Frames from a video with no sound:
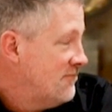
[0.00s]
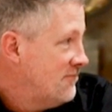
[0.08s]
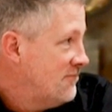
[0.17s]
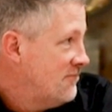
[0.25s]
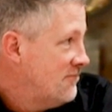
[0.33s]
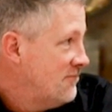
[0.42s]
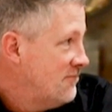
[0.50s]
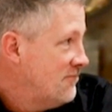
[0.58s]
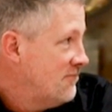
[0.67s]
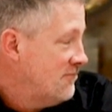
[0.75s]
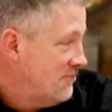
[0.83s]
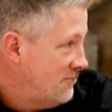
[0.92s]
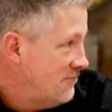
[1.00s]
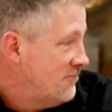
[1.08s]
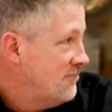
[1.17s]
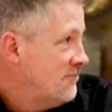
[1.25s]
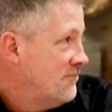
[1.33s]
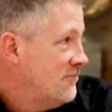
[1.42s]

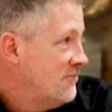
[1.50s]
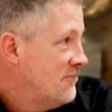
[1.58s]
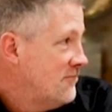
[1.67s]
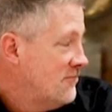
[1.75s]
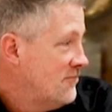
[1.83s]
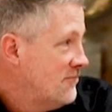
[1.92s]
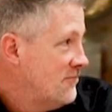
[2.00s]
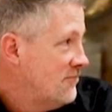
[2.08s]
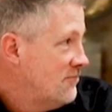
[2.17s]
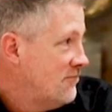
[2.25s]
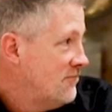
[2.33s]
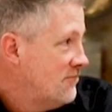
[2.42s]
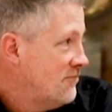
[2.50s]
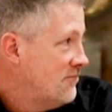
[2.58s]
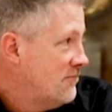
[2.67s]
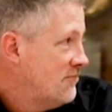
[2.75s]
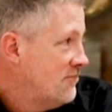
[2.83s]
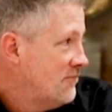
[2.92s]

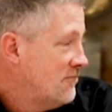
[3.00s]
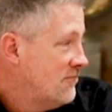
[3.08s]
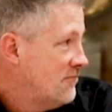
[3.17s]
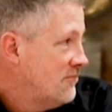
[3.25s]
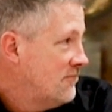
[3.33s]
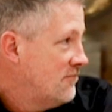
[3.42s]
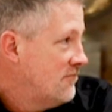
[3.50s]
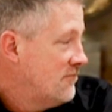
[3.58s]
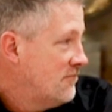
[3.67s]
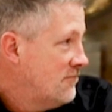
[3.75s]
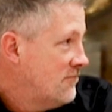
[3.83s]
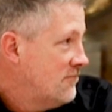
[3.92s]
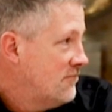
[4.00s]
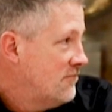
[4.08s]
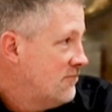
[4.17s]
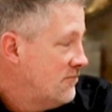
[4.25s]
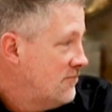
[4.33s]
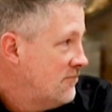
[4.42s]

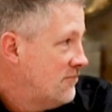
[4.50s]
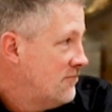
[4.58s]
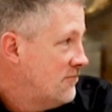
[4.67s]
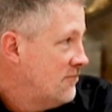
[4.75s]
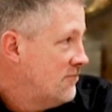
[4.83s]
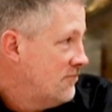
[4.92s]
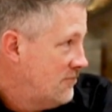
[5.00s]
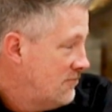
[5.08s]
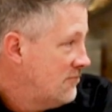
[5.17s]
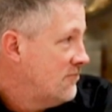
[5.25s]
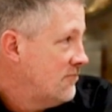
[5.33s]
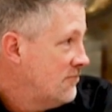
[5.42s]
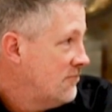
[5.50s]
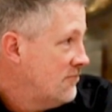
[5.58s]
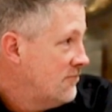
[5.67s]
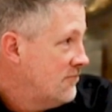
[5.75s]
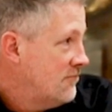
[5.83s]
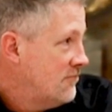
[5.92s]

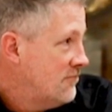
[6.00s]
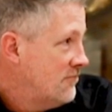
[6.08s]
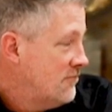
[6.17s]
[no speech]